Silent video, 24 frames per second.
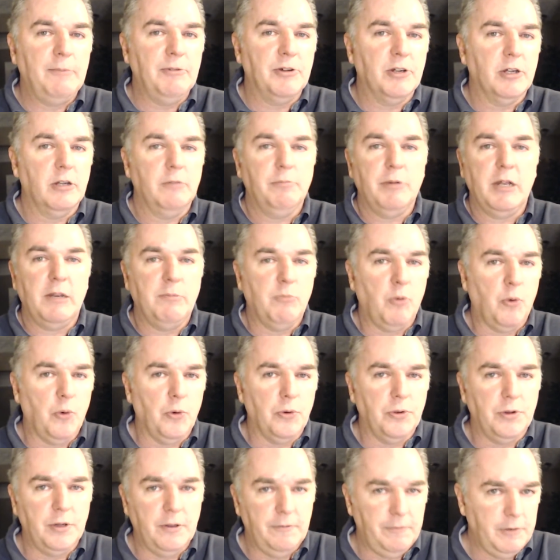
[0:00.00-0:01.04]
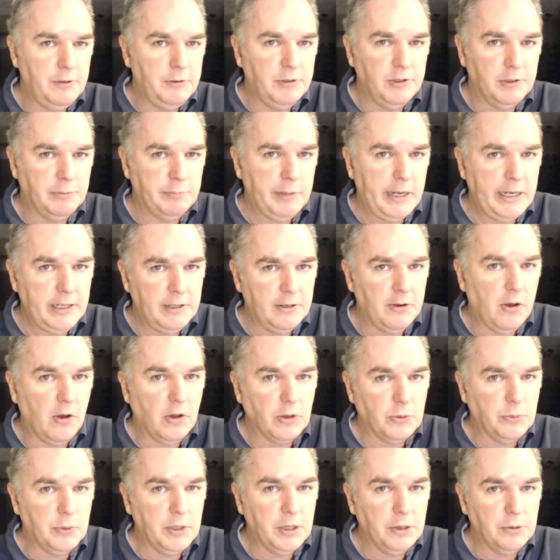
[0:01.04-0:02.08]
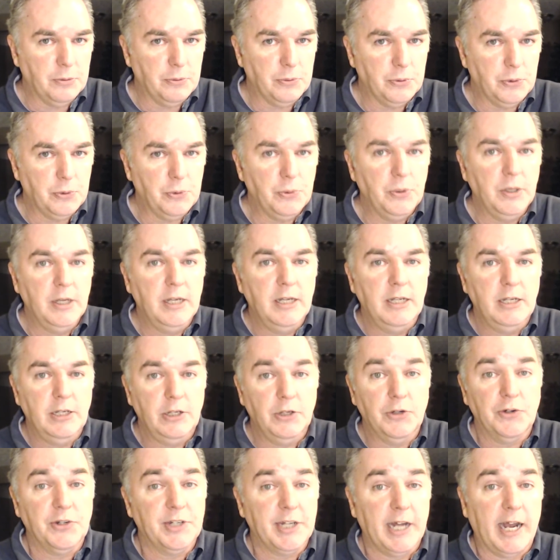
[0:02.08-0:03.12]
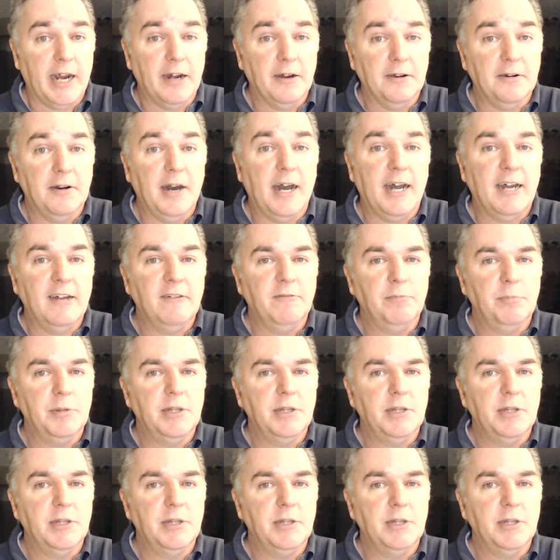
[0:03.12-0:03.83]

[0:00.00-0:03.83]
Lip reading: you're going to pay more than if you just paid it all the way through your entire life.